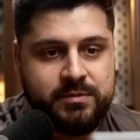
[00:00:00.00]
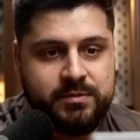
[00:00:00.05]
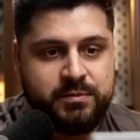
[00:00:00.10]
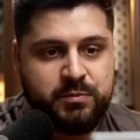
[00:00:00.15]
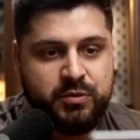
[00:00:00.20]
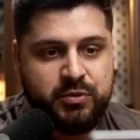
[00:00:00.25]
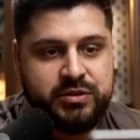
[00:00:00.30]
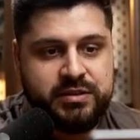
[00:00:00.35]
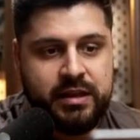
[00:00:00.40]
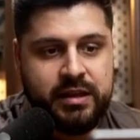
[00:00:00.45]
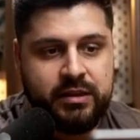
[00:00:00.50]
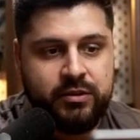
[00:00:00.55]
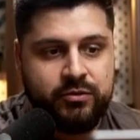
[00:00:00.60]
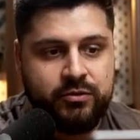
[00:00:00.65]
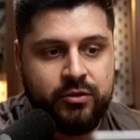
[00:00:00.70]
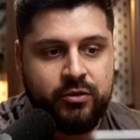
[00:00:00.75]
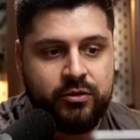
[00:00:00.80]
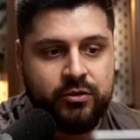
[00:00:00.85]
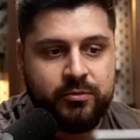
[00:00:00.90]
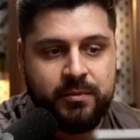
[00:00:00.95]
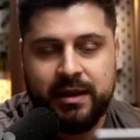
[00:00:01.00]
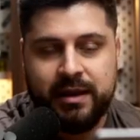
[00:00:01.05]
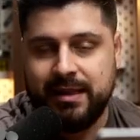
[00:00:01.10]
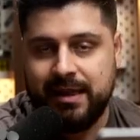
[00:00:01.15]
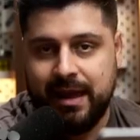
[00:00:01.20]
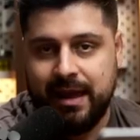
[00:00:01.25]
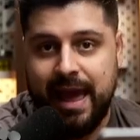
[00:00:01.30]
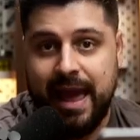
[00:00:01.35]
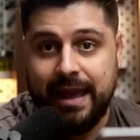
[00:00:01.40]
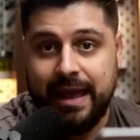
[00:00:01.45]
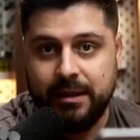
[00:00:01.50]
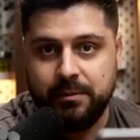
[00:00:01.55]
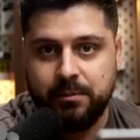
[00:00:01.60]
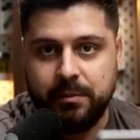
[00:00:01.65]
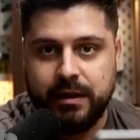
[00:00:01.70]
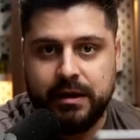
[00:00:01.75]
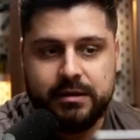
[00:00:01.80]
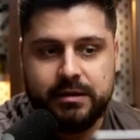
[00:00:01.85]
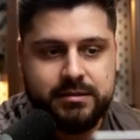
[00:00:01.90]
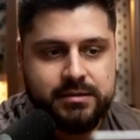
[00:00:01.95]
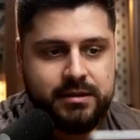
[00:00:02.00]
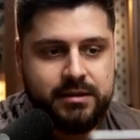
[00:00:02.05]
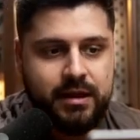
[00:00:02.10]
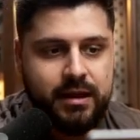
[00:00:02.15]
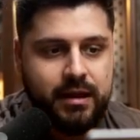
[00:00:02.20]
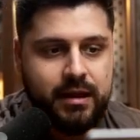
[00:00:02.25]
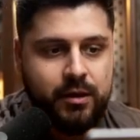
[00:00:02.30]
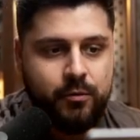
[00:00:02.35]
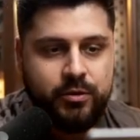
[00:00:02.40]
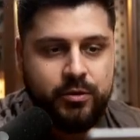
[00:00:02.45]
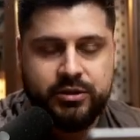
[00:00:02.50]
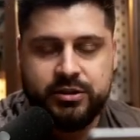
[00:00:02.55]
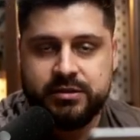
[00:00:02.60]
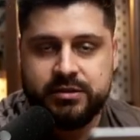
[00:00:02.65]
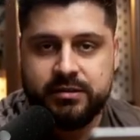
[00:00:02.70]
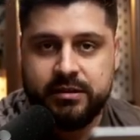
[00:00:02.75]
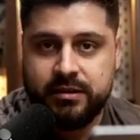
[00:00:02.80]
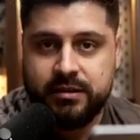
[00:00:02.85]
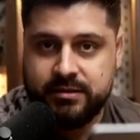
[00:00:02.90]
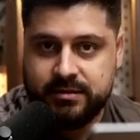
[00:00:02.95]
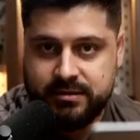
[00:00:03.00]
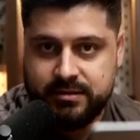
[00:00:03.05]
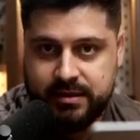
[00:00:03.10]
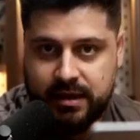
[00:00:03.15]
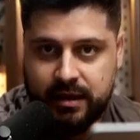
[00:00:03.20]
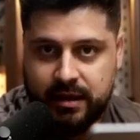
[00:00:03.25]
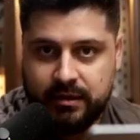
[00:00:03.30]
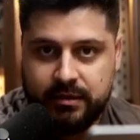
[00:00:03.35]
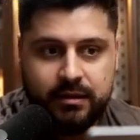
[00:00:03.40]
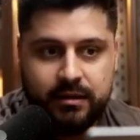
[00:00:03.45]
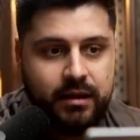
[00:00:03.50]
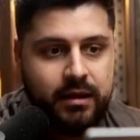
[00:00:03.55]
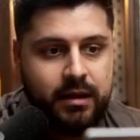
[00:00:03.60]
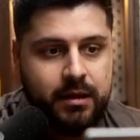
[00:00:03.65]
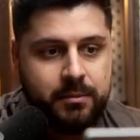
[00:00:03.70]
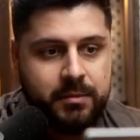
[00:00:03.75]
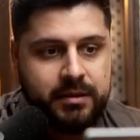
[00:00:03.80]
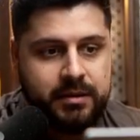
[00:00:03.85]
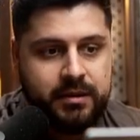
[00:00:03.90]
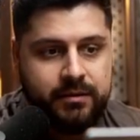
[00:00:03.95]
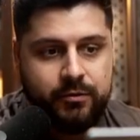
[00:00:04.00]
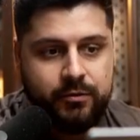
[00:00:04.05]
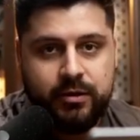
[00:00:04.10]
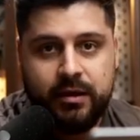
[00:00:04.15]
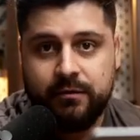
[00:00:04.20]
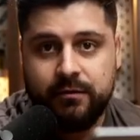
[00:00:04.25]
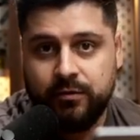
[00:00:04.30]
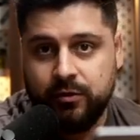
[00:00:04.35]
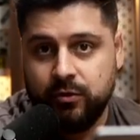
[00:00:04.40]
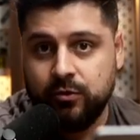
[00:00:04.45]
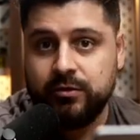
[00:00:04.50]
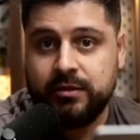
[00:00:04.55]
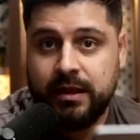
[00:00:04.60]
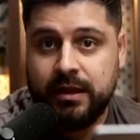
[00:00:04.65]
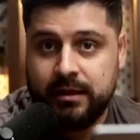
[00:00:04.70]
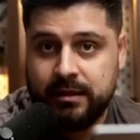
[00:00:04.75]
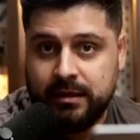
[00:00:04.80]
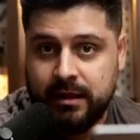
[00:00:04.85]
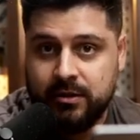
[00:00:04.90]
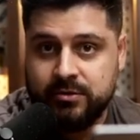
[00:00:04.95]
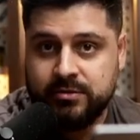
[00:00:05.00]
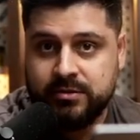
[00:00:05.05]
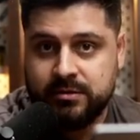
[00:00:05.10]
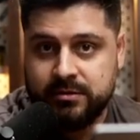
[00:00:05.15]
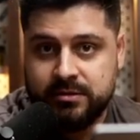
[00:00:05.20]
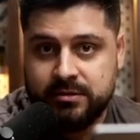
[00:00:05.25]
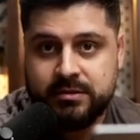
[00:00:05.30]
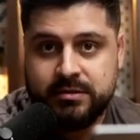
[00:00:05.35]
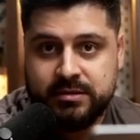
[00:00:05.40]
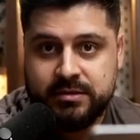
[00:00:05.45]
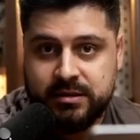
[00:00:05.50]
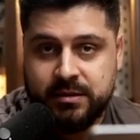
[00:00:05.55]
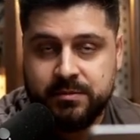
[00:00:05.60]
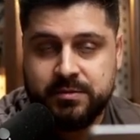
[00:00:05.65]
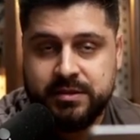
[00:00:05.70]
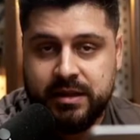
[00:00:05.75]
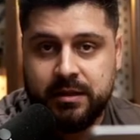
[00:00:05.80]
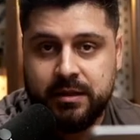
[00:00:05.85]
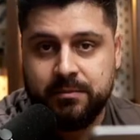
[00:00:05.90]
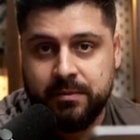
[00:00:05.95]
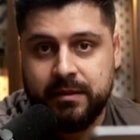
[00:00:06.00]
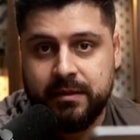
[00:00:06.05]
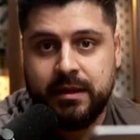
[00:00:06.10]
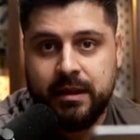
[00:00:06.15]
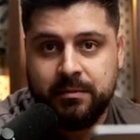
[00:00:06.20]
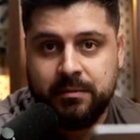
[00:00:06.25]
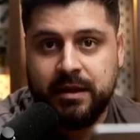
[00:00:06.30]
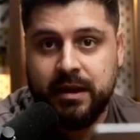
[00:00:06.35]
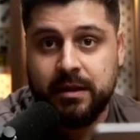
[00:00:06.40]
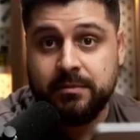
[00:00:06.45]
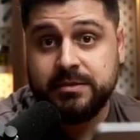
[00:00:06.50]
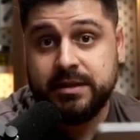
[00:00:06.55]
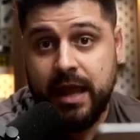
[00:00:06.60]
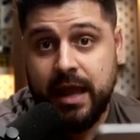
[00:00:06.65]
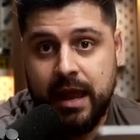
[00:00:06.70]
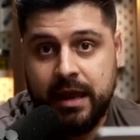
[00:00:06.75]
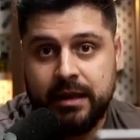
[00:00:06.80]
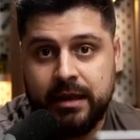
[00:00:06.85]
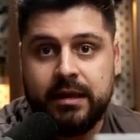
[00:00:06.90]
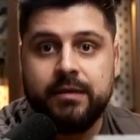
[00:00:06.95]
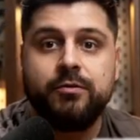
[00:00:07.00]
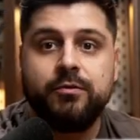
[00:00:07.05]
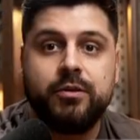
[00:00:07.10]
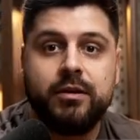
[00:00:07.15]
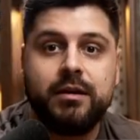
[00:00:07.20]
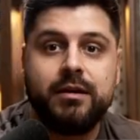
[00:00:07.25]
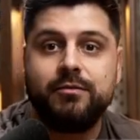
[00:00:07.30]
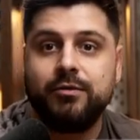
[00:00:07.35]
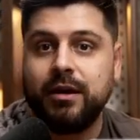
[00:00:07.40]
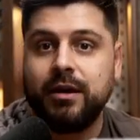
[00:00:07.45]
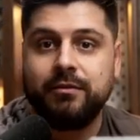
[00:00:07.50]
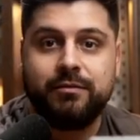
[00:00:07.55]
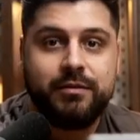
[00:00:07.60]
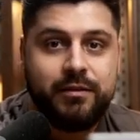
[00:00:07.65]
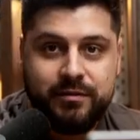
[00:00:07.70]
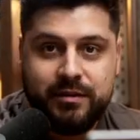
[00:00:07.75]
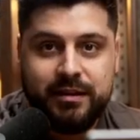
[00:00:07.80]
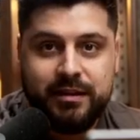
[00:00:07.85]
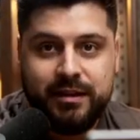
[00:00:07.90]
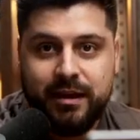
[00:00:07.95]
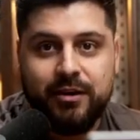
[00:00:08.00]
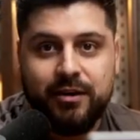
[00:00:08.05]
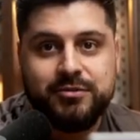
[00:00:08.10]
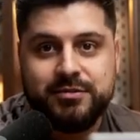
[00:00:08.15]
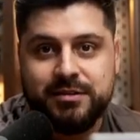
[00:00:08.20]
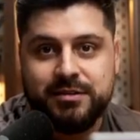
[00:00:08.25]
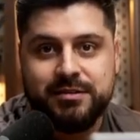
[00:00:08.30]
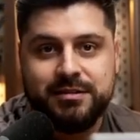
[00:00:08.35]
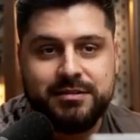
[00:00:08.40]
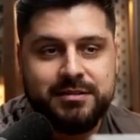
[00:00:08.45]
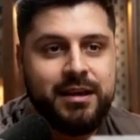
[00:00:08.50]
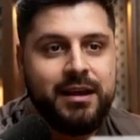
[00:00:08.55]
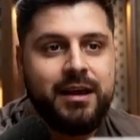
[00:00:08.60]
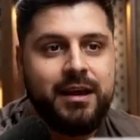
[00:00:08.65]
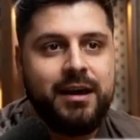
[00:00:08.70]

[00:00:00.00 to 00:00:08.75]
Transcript: subs percent, you're going to make like eight bucks, which isn't insane. But if you have you know ten thousand subs, that that becomes eighty. If you if you have fifty thousand,